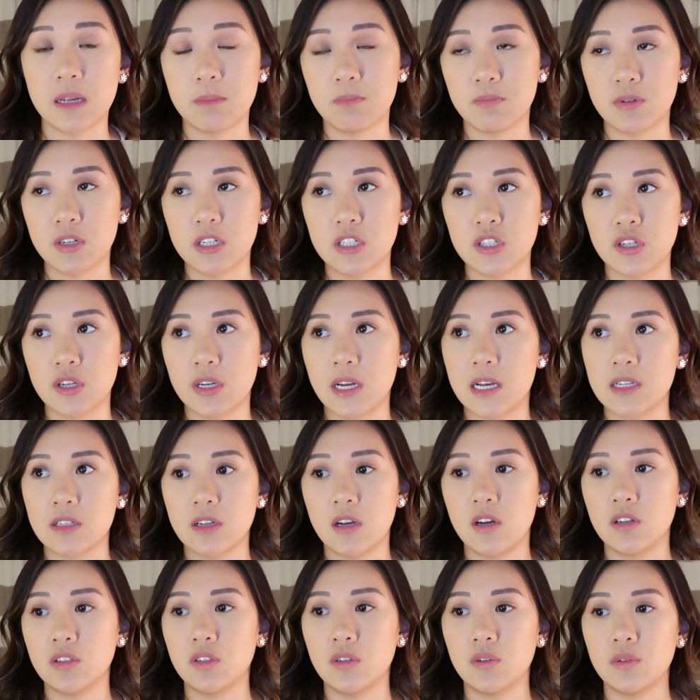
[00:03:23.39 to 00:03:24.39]
I'm pretty sure you guys
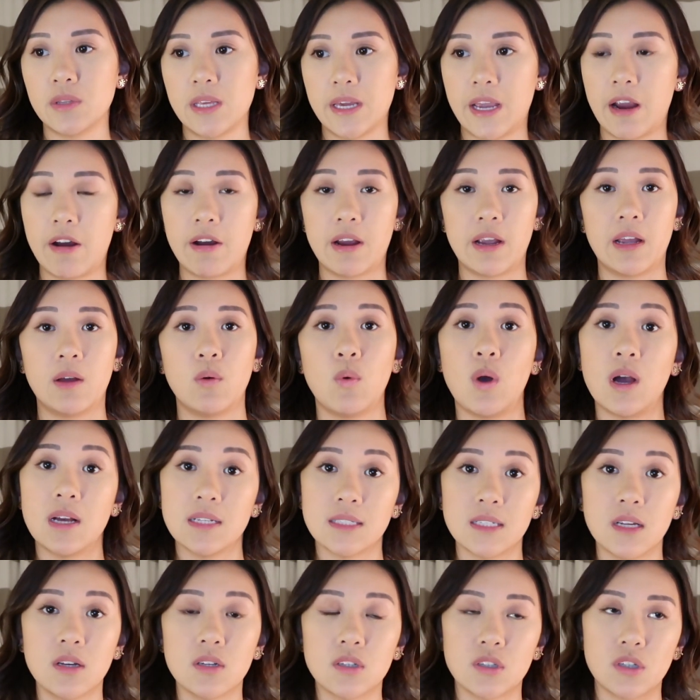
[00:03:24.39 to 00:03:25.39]
all know they carry
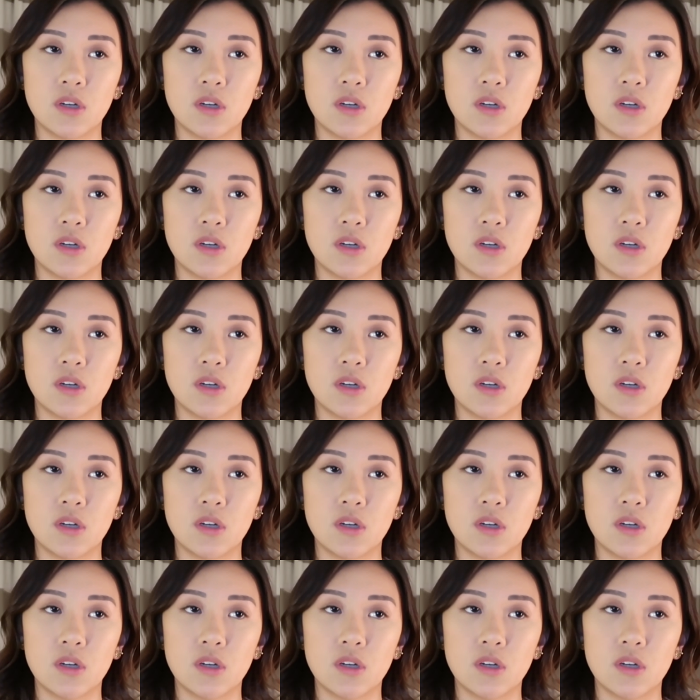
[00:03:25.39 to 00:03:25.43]
YSL,